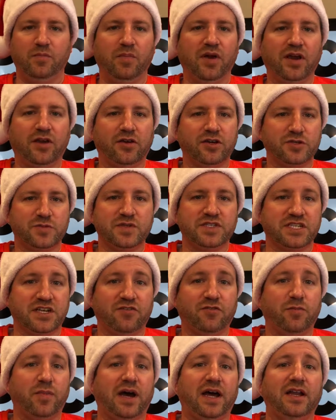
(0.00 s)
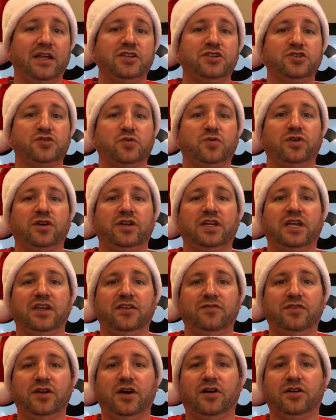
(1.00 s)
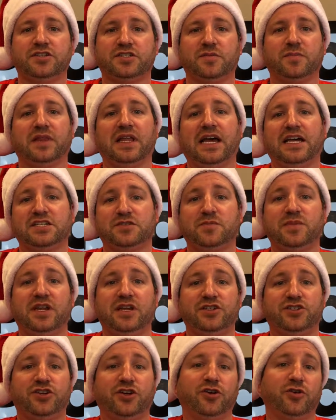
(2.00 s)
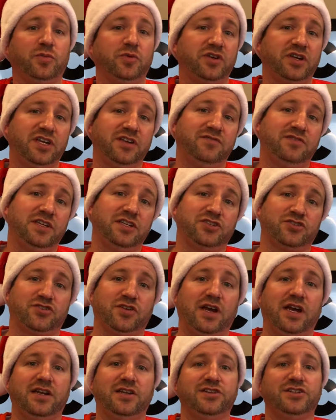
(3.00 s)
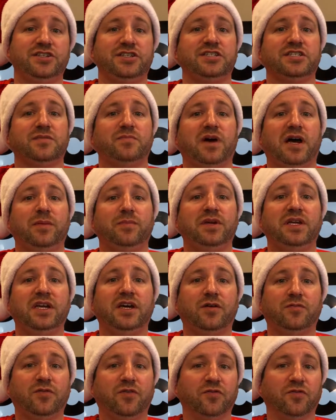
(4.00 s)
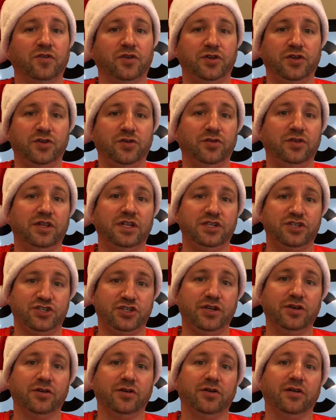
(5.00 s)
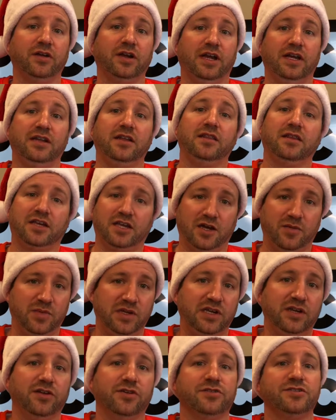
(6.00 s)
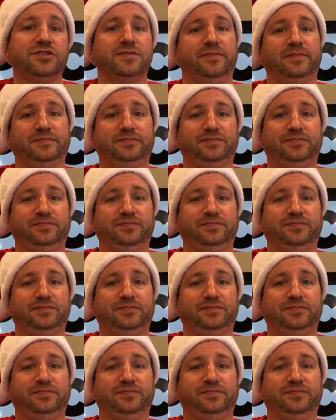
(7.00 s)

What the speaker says: Merry Christmas, everybody. Just wanted to give you all some last-minute charitable gifting strategies that might be helpful for you in this year and in the coming years.